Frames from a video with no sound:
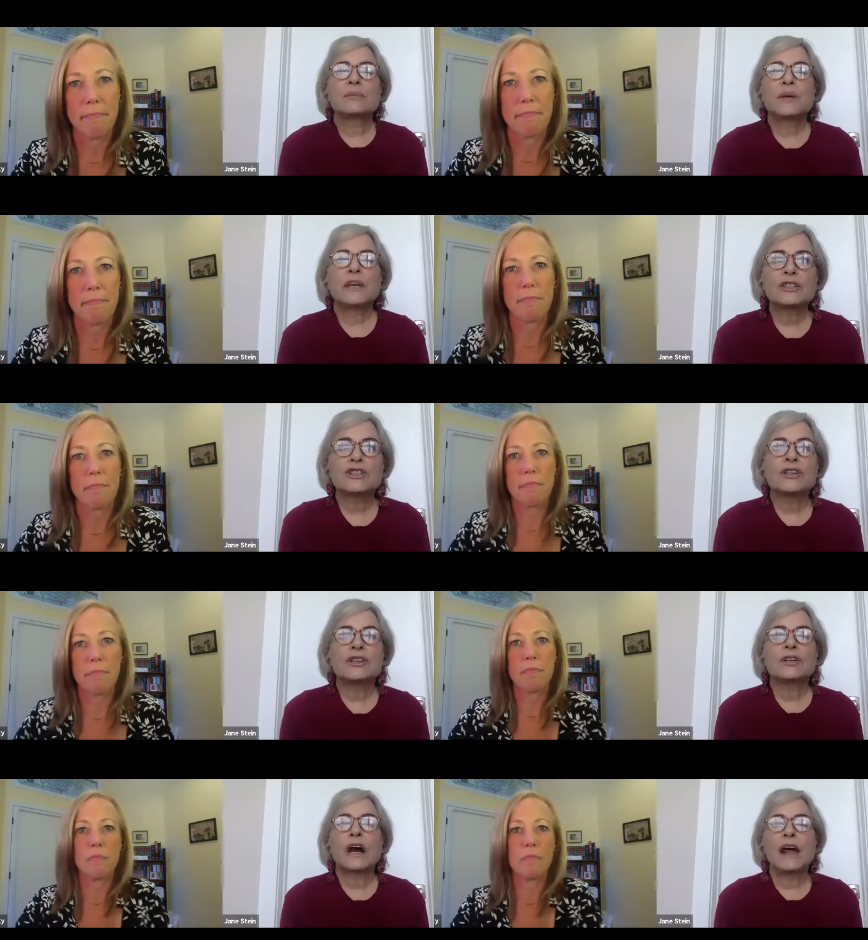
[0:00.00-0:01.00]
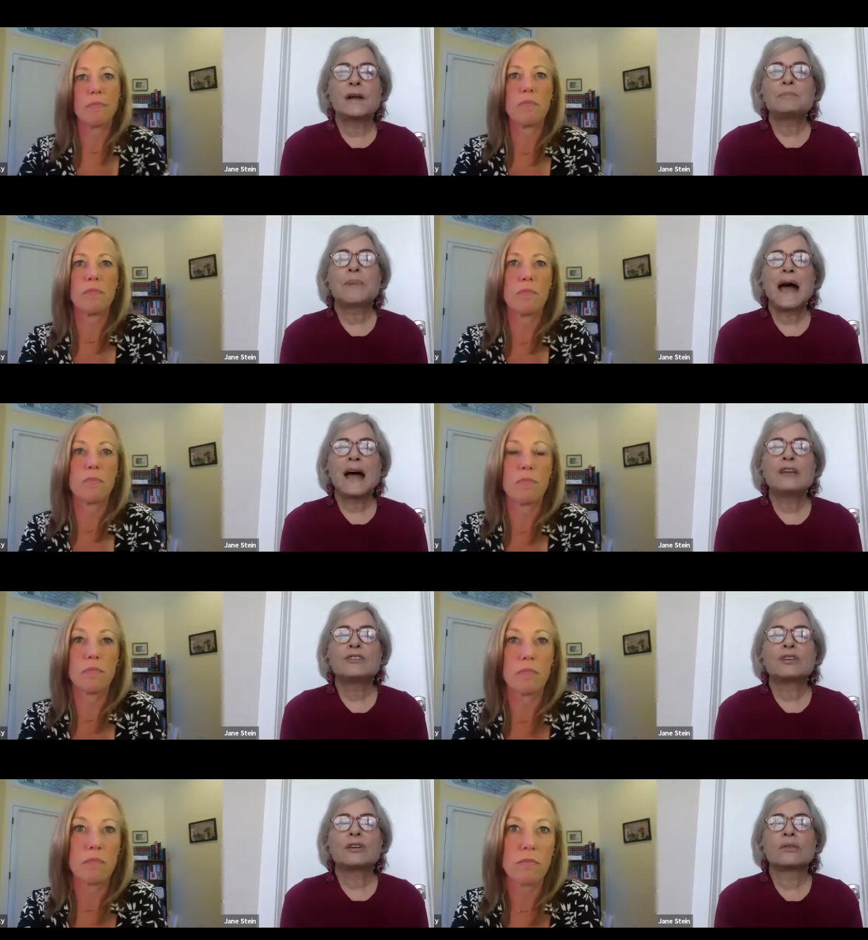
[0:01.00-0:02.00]
Speaker 1: picture and
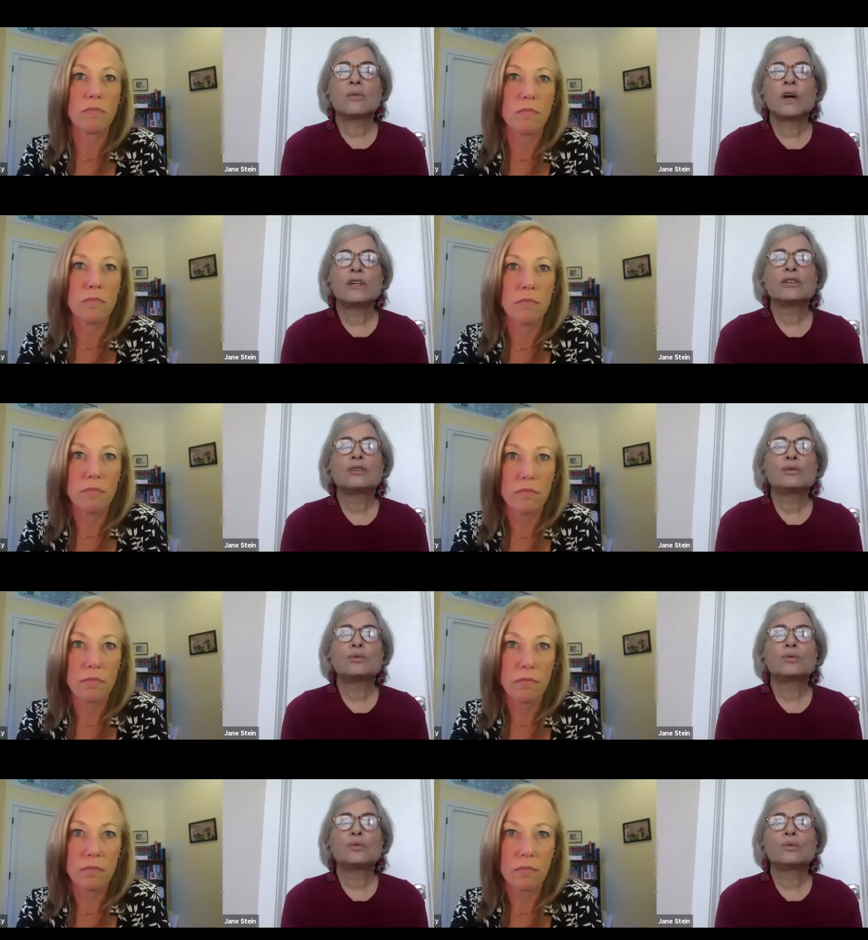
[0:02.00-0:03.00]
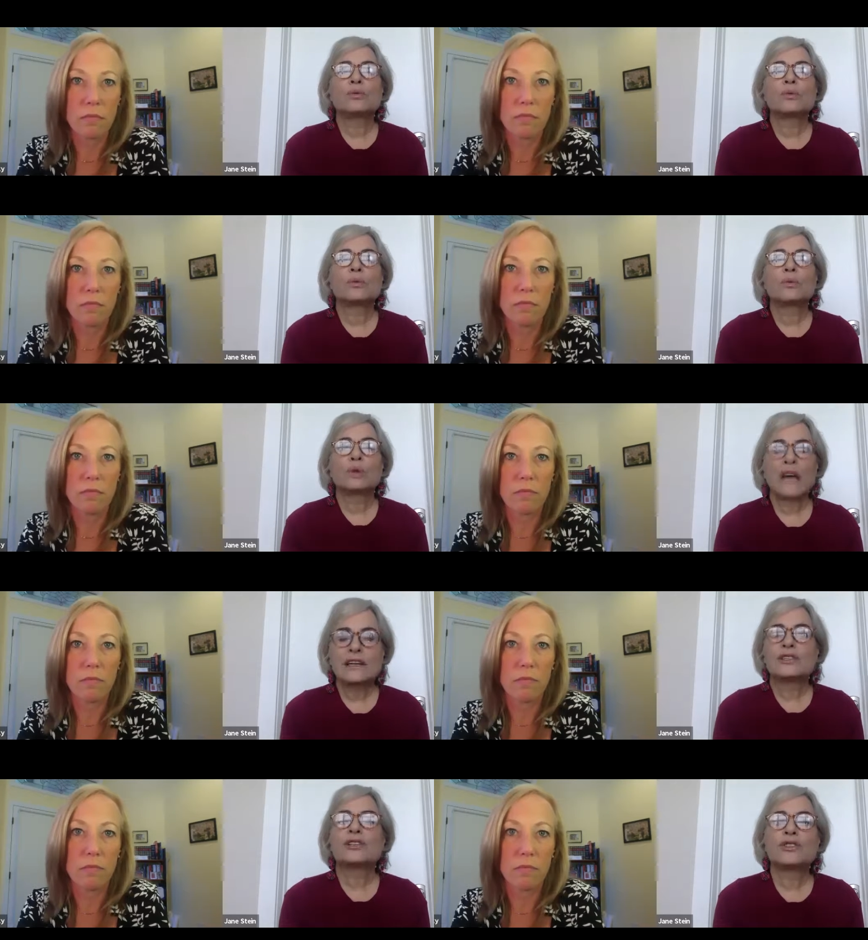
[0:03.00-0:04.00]
imagine what you
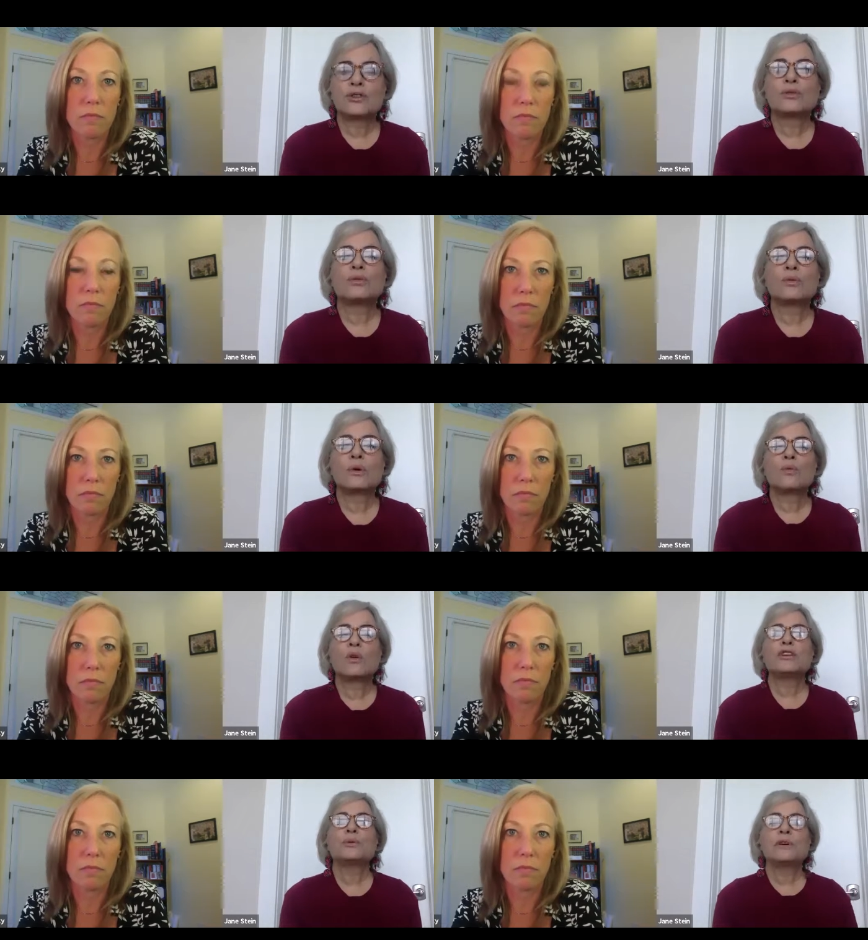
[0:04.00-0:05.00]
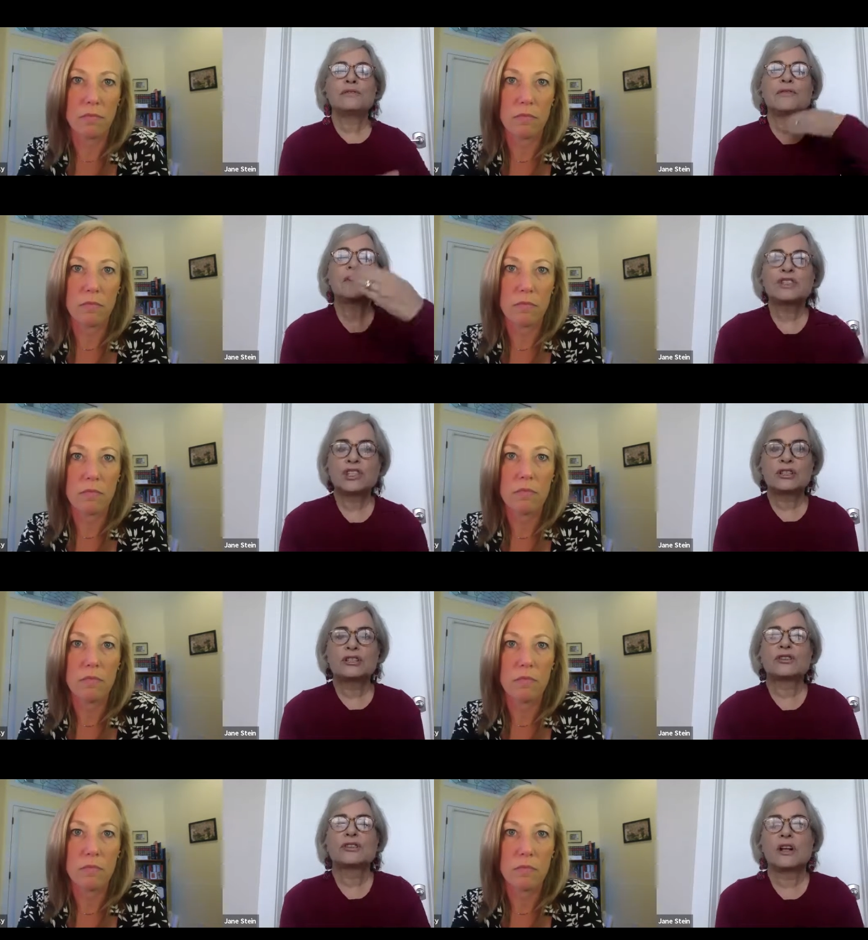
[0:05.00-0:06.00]
like to do, what you envision
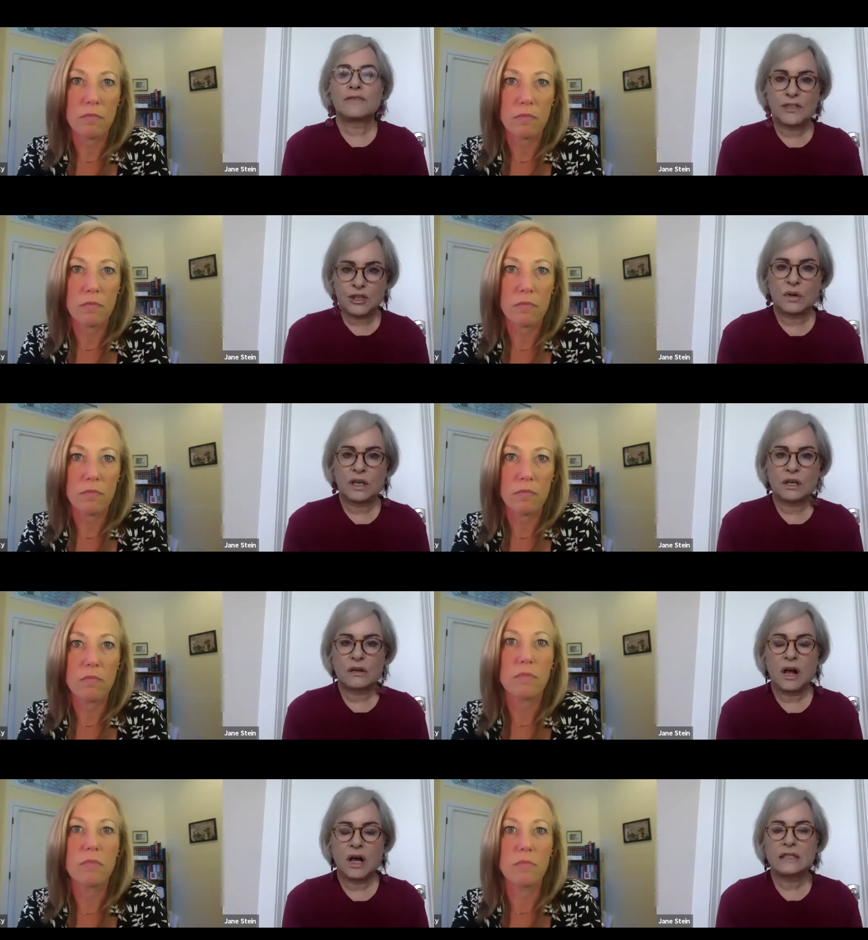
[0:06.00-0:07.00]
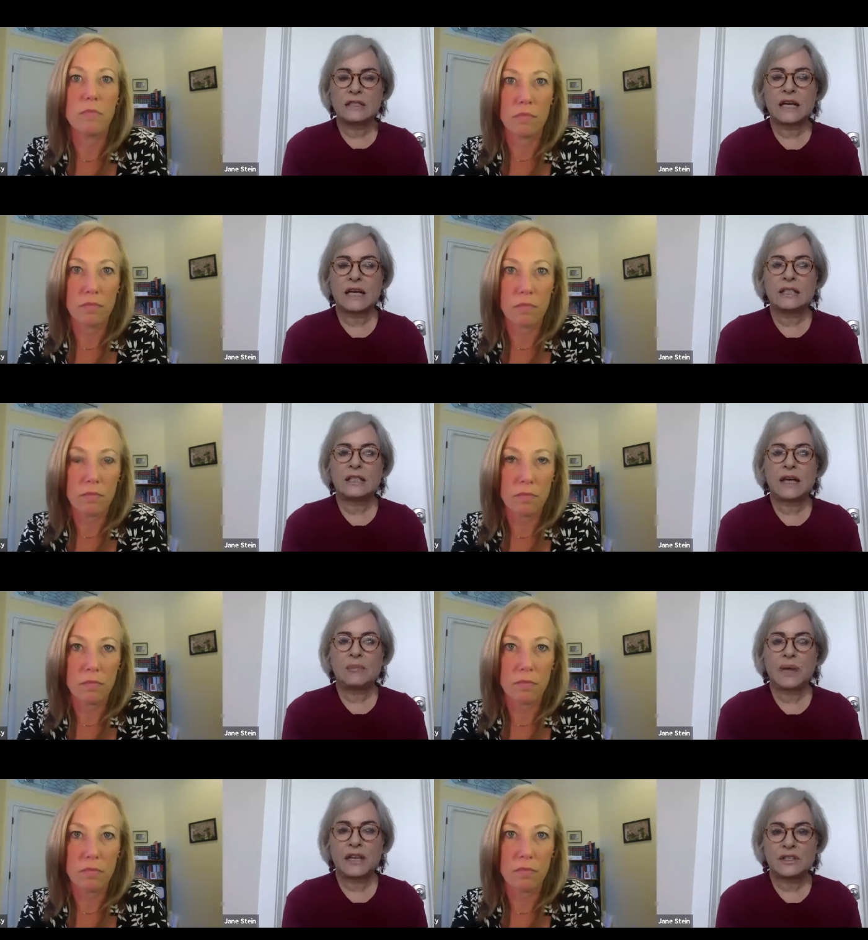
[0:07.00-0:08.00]
yourself doing on a day to
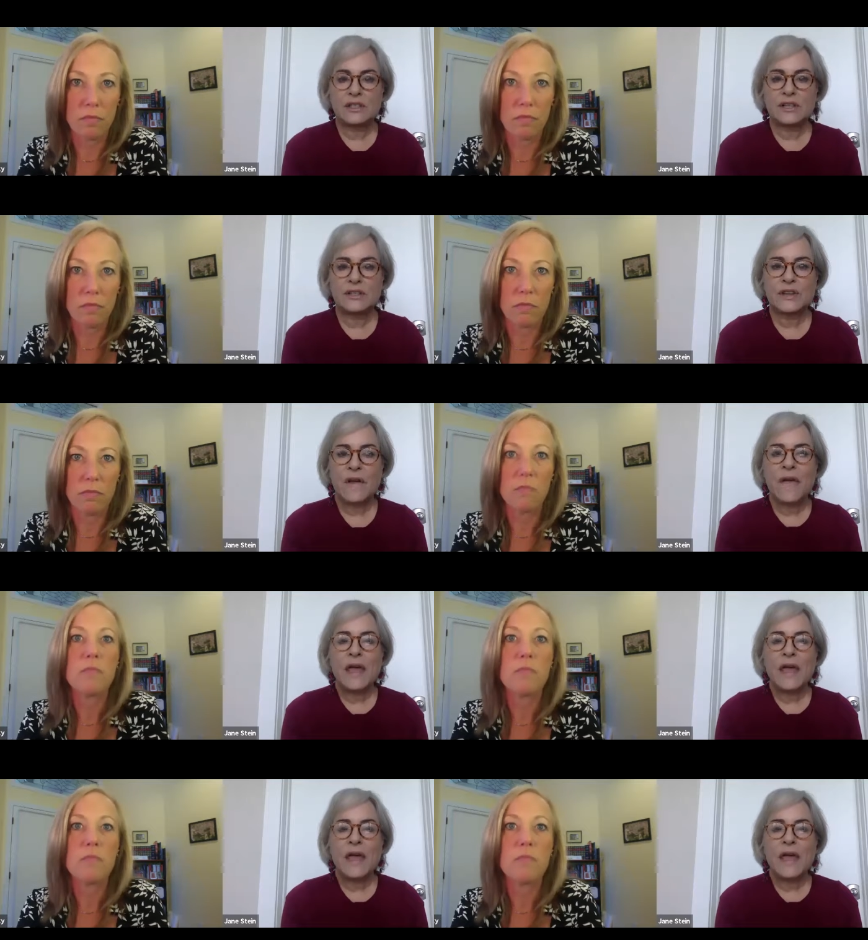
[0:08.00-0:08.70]
day basis.